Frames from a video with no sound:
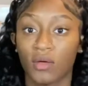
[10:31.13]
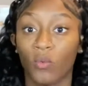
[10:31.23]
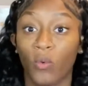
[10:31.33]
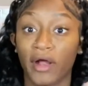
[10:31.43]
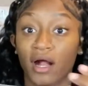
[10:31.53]

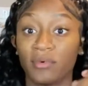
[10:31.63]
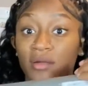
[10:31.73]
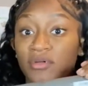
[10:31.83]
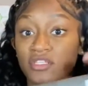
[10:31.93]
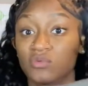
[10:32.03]
where I'm gonna
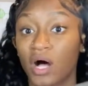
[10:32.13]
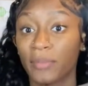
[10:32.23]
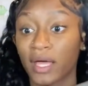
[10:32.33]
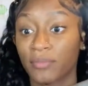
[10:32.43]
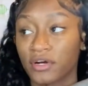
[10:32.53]
put this
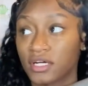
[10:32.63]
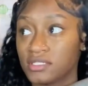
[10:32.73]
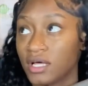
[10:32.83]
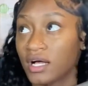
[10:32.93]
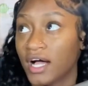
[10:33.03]
wallpaper because
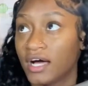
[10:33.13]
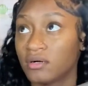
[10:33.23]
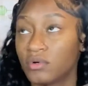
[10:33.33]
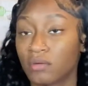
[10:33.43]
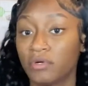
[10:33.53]
I kind of
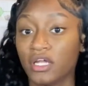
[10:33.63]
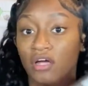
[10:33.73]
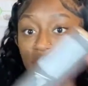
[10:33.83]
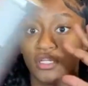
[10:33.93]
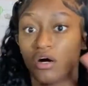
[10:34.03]
want to put it on
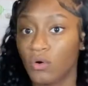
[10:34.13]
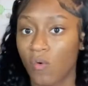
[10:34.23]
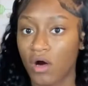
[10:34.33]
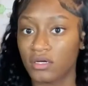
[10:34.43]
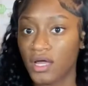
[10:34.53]
the long
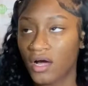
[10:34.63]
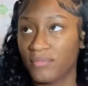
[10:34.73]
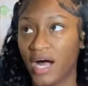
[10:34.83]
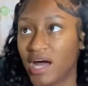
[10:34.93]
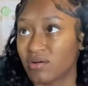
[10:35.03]
wall now,
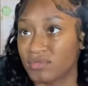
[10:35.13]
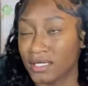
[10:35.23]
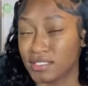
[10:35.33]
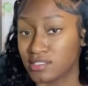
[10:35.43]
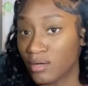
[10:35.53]
but I don't think
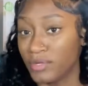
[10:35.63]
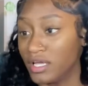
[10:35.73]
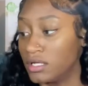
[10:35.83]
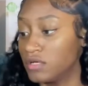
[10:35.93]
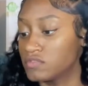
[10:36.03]
there's gonna be
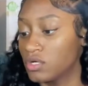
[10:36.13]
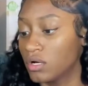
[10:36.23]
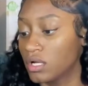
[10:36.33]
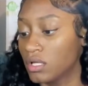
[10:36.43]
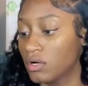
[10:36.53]
enough to go on
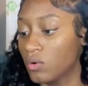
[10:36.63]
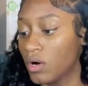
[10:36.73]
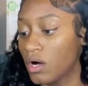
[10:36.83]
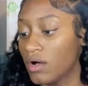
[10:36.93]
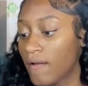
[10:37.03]
a long
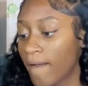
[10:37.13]
wall.